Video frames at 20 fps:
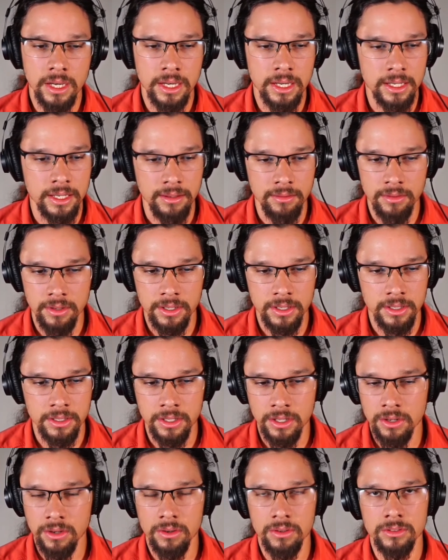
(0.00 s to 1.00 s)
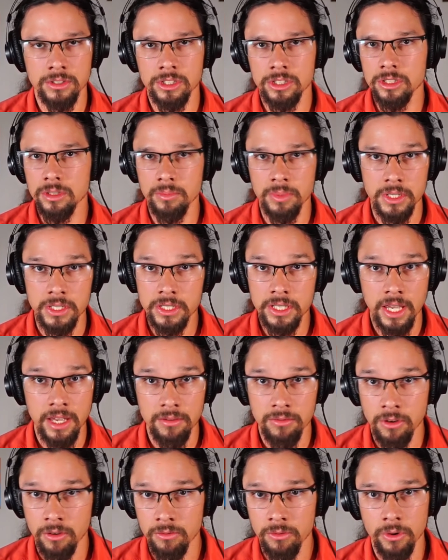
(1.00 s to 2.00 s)
even, just to be
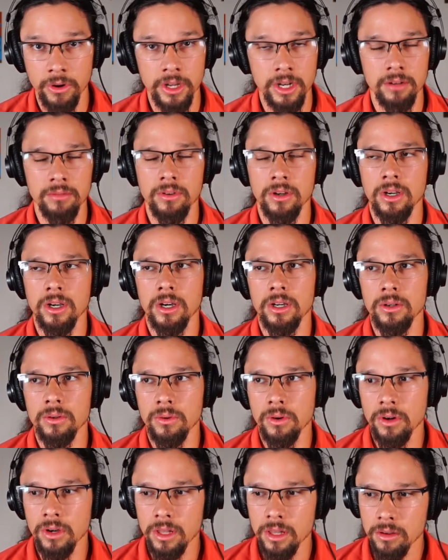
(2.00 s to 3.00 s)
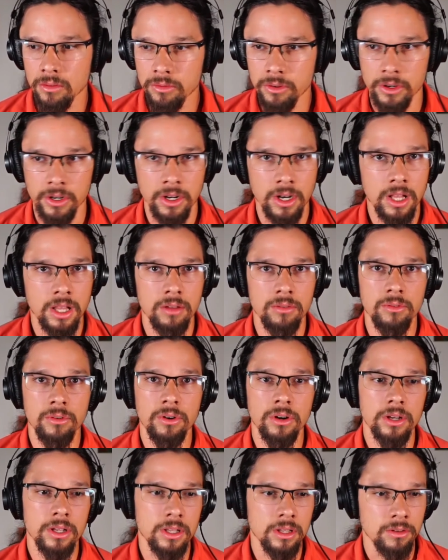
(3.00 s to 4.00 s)
safe, avoid avocado oil, avoid olive
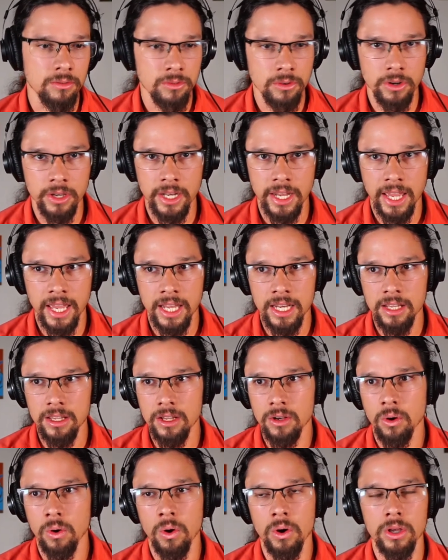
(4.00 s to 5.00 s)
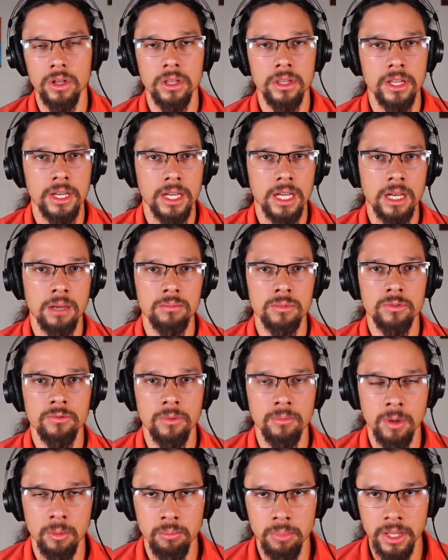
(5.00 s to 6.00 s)
oil, avoid any oil that comes
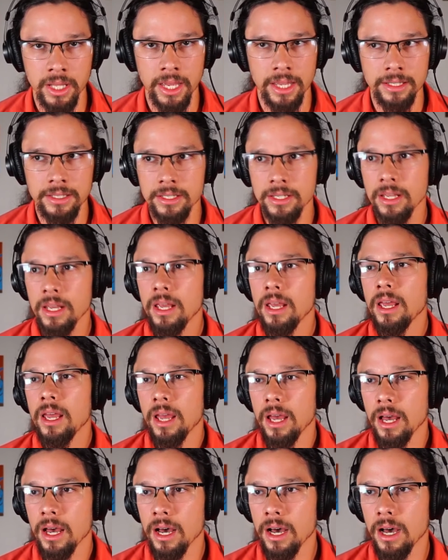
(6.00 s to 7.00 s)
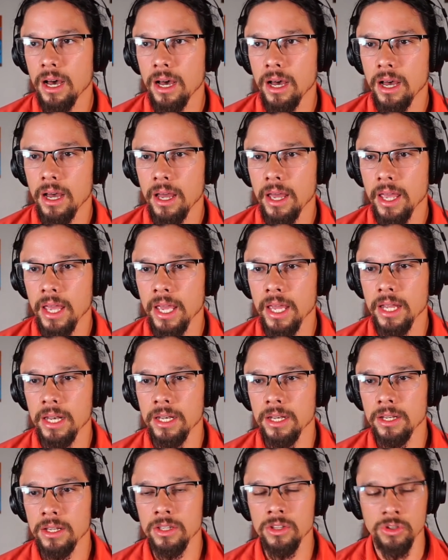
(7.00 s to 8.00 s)
from a plant,
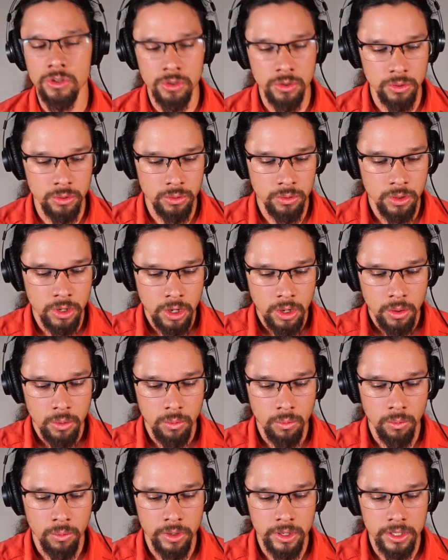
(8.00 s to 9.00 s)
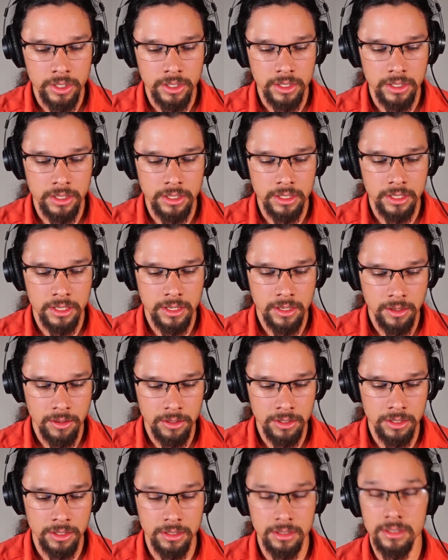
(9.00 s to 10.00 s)
and you will...
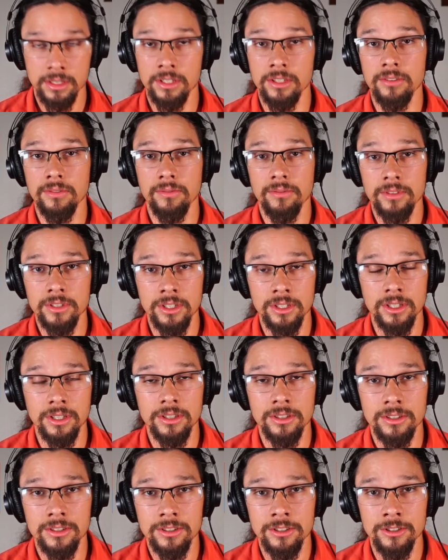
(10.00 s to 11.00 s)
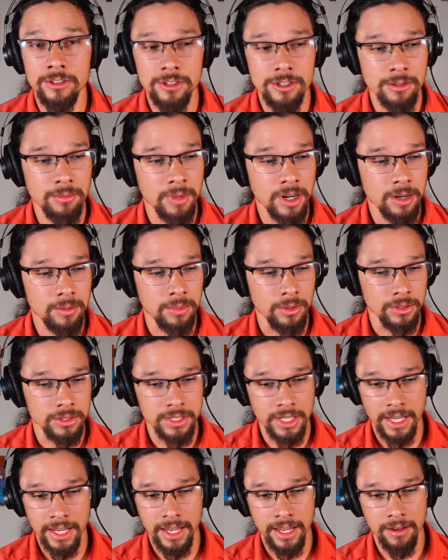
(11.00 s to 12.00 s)
You'll lose your marbles.
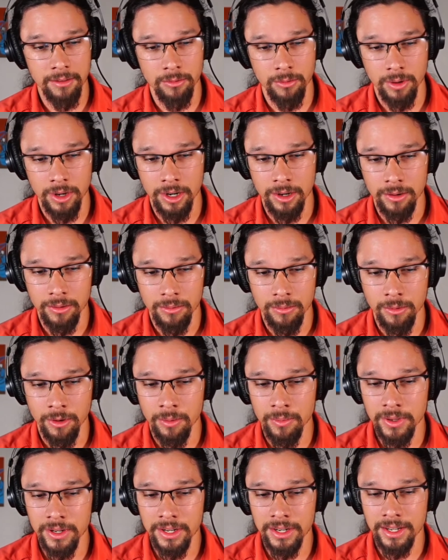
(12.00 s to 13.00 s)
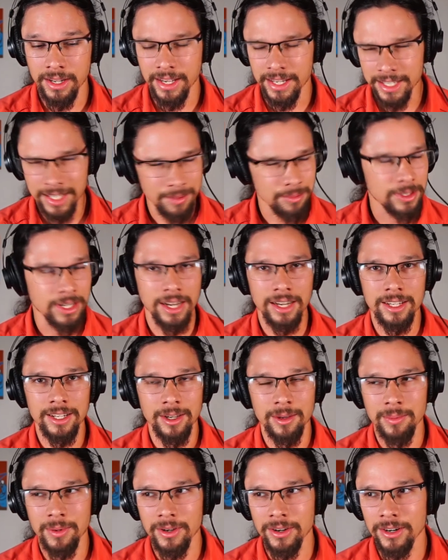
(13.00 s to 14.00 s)
I have one woman, I keep talking
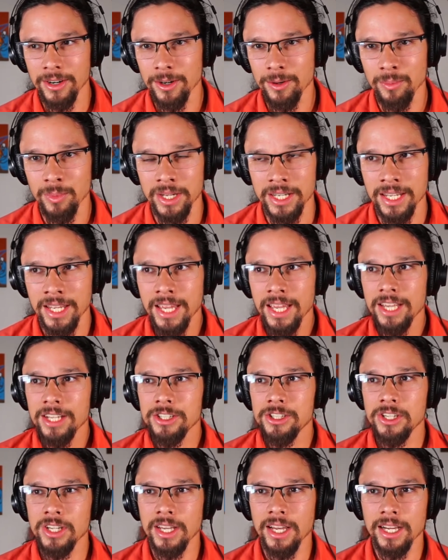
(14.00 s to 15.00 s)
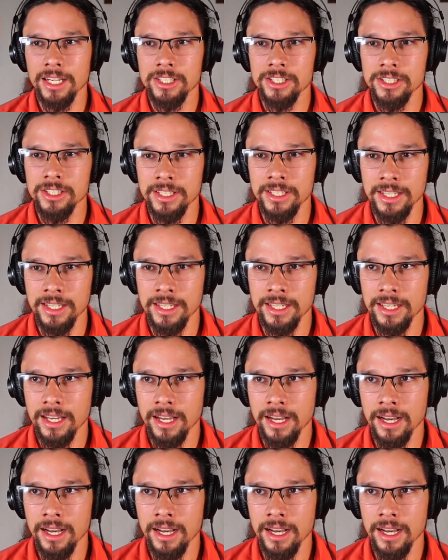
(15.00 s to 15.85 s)
about her, but she actually